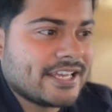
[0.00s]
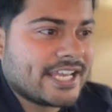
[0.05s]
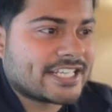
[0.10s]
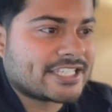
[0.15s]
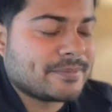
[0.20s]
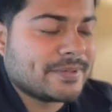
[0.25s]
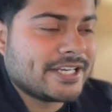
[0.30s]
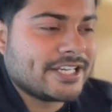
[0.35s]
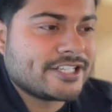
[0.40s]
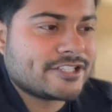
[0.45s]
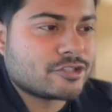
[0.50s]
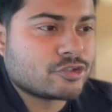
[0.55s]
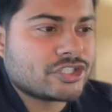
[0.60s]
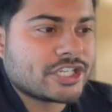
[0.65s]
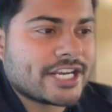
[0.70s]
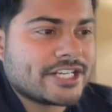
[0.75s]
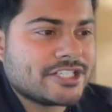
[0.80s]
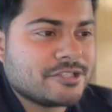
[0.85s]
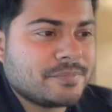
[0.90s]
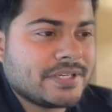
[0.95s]
explain it to
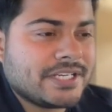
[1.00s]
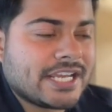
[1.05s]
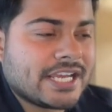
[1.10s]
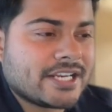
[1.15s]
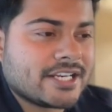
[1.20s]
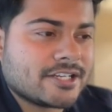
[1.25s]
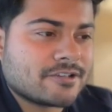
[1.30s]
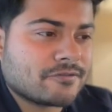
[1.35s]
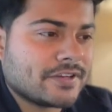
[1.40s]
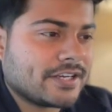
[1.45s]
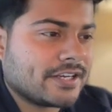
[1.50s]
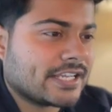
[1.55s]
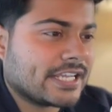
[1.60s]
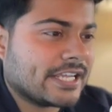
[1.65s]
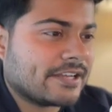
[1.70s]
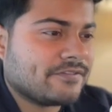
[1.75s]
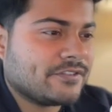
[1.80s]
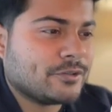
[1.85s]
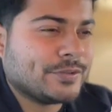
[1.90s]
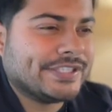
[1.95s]
ChatGPT and it will
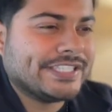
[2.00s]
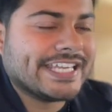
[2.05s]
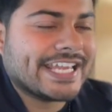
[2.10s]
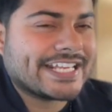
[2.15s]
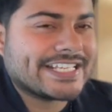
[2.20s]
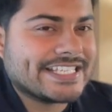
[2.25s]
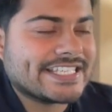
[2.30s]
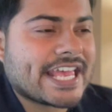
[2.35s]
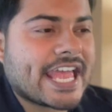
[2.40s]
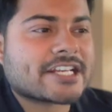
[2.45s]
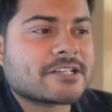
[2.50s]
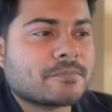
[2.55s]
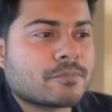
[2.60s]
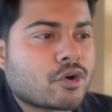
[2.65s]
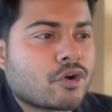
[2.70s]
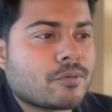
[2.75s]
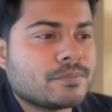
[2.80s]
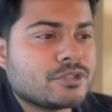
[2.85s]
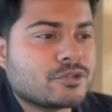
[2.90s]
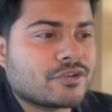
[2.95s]
give you the exact
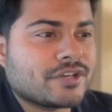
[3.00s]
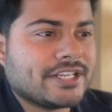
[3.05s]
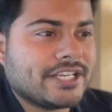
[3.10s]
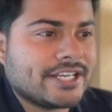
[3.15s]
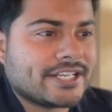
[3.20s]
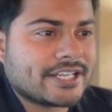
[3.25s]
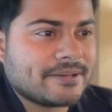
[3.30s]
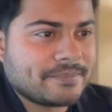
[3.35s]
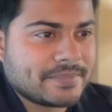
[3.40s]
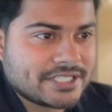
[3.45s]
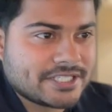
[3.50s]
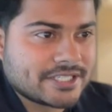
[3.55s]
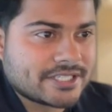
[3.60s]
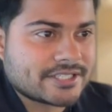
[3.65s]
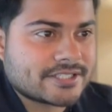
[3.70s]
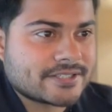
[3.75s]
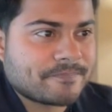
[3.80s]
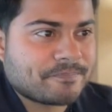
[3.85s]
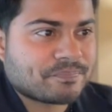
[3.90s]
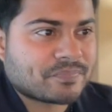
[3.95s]
prompt to create images.